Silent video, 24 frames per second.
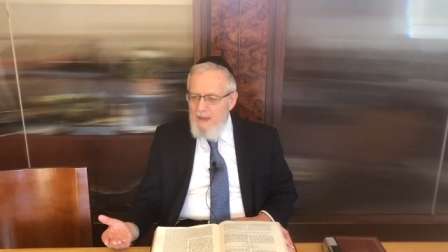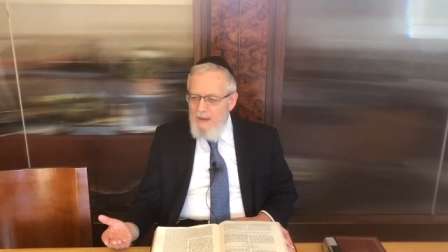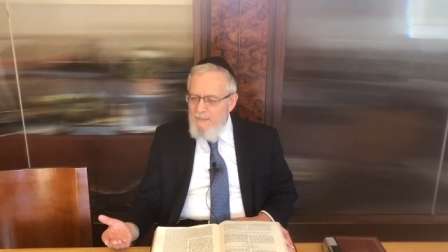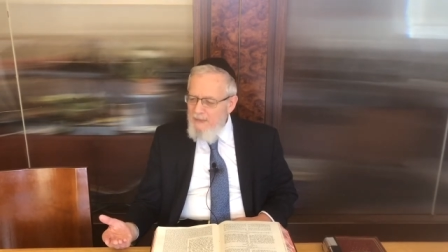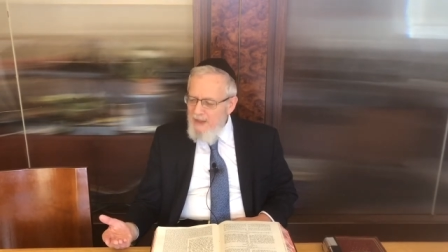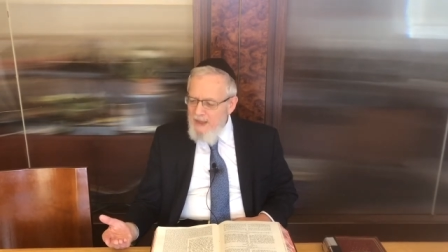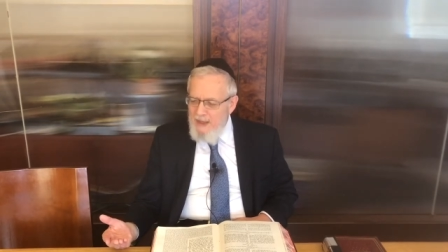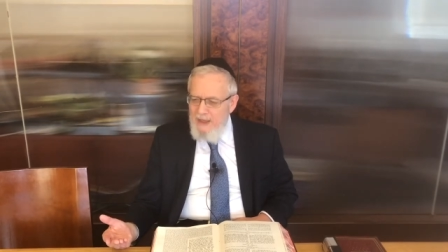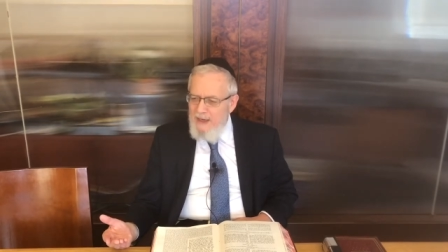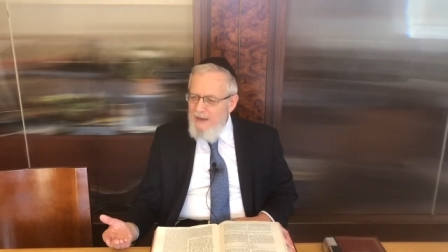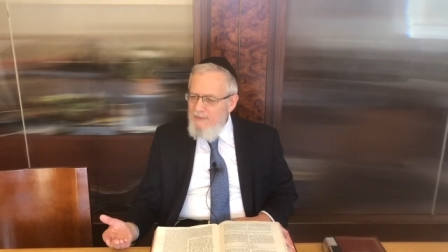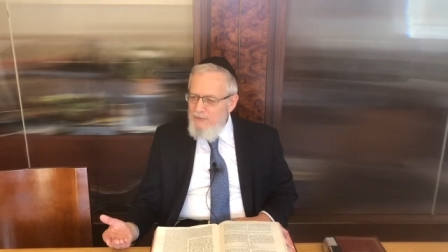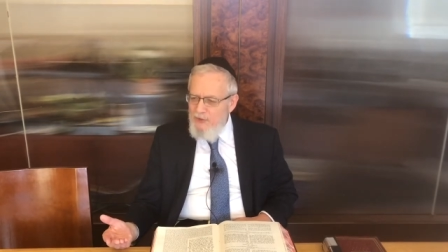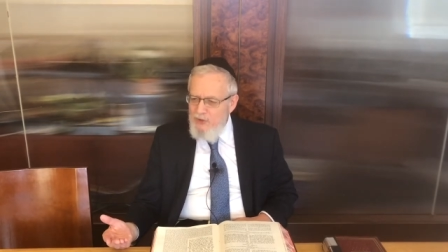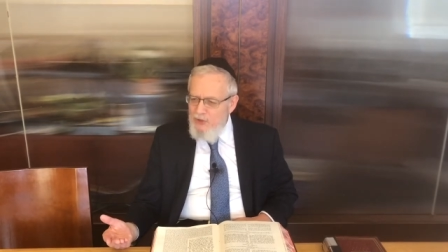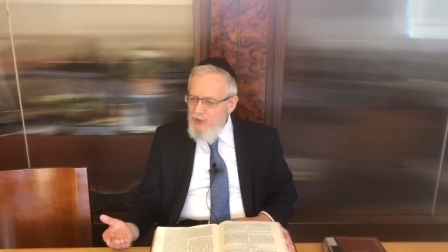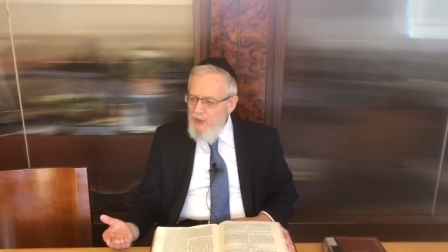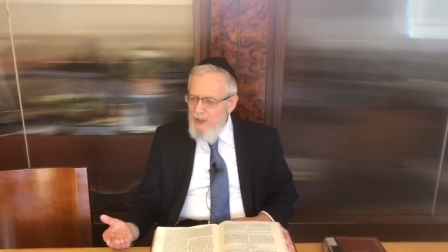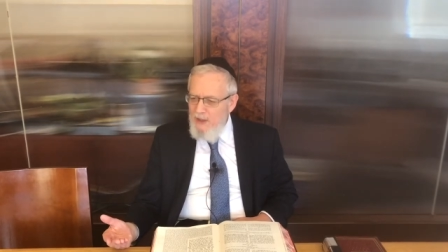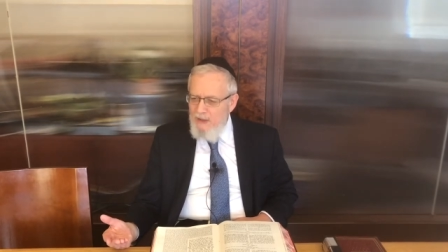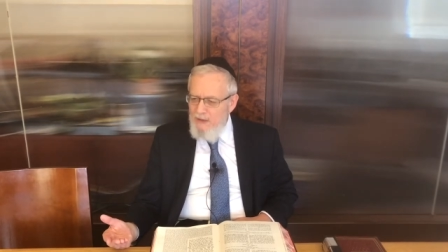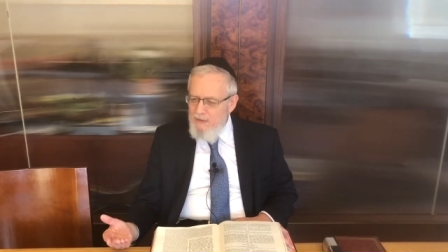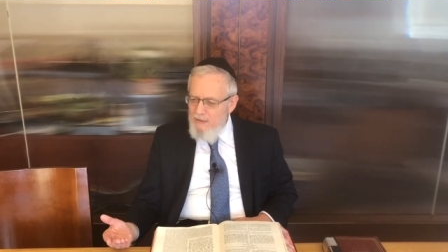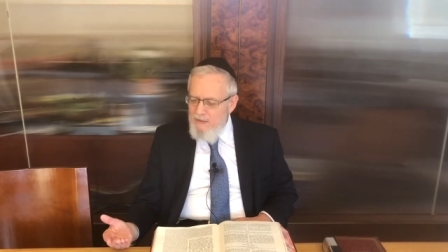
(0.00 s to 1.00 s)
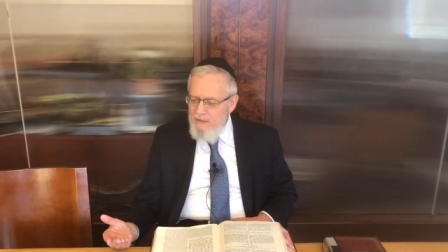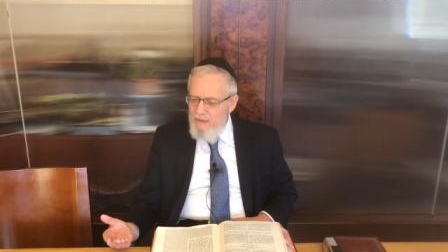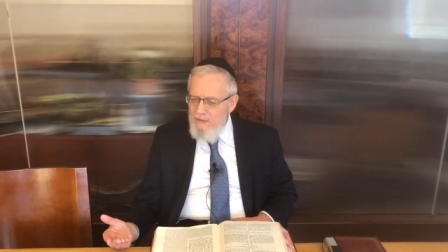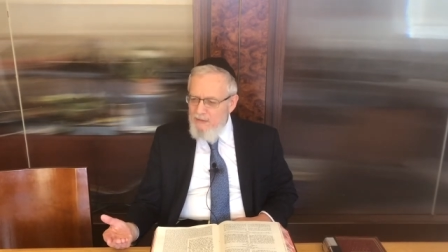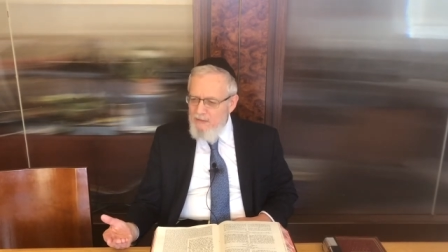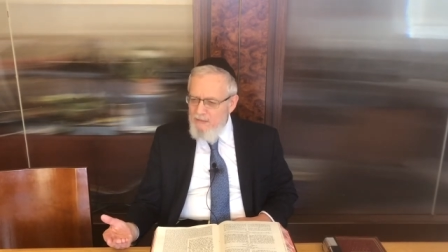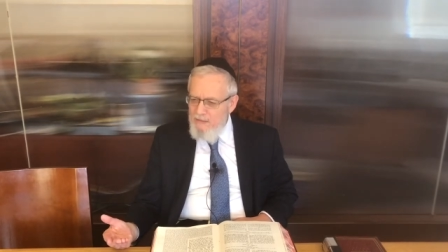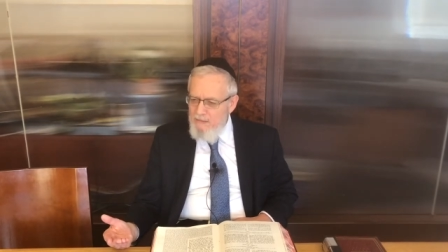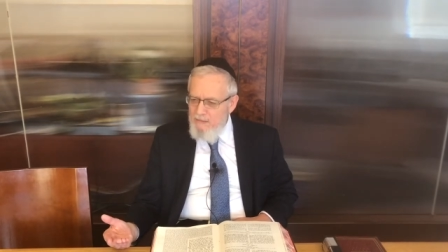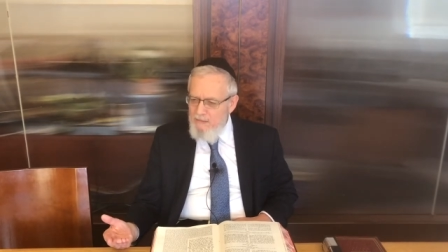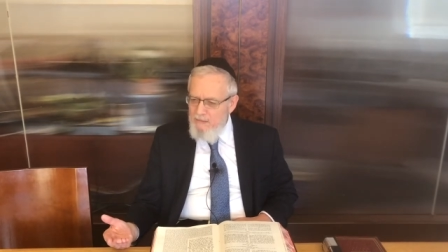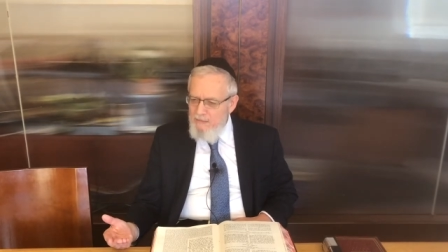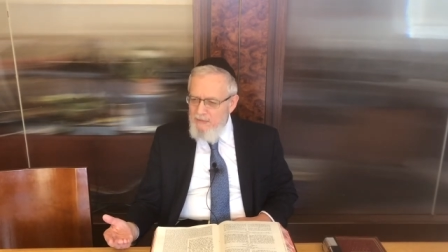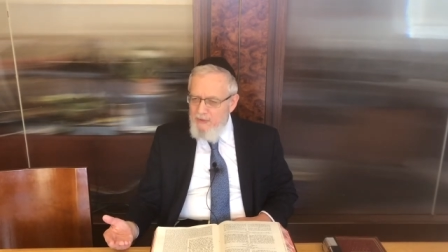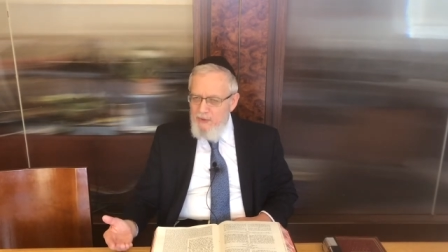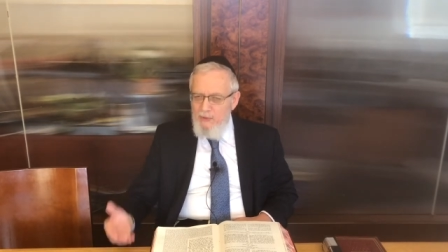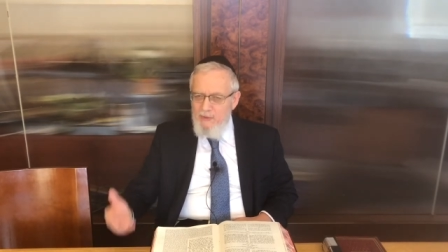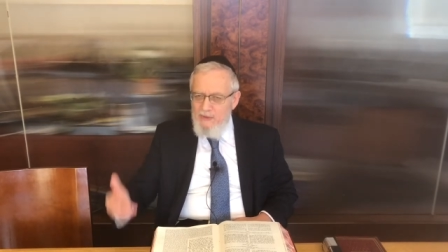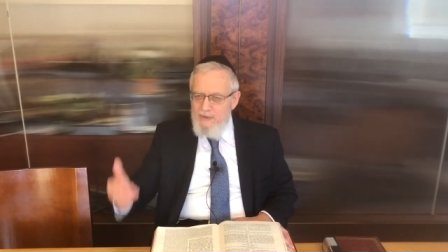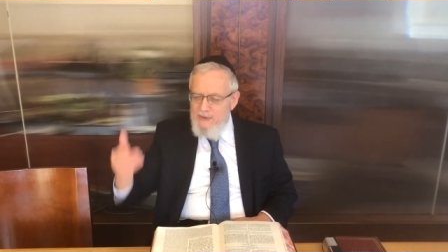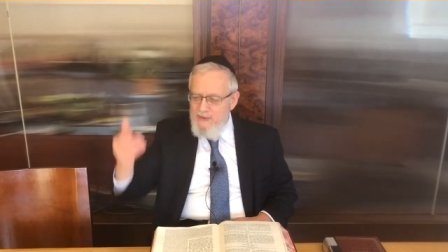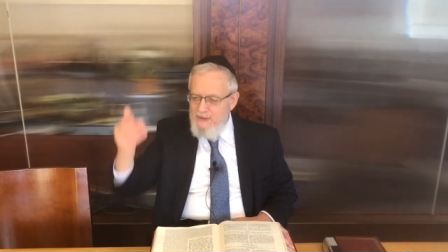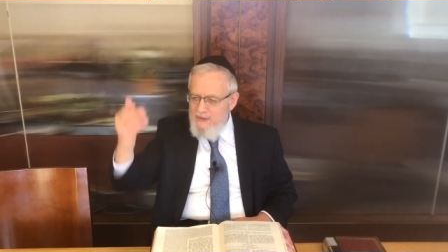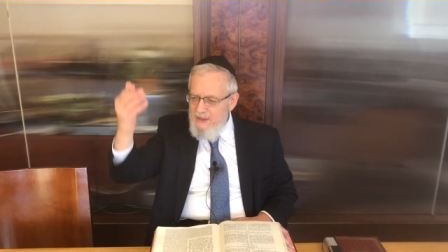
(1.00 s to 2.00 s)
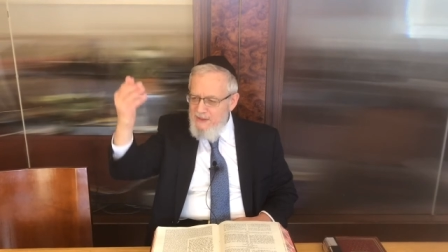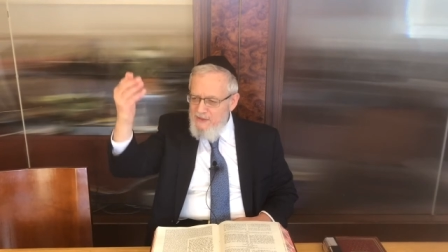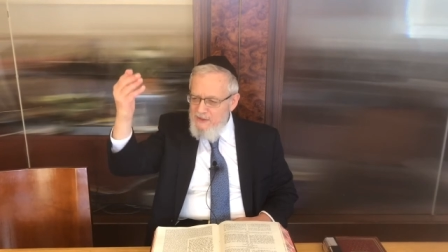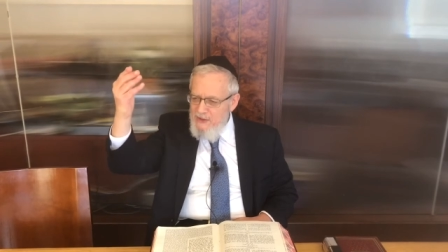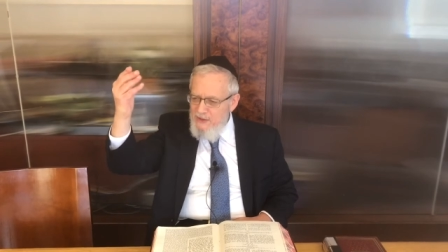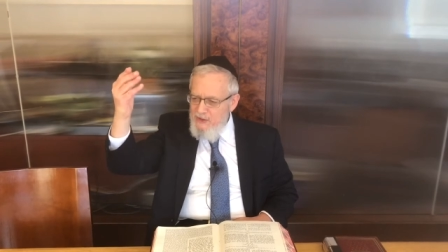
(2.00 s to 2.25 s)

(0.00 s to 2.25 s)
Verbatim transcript: I'm not going to have a child because it says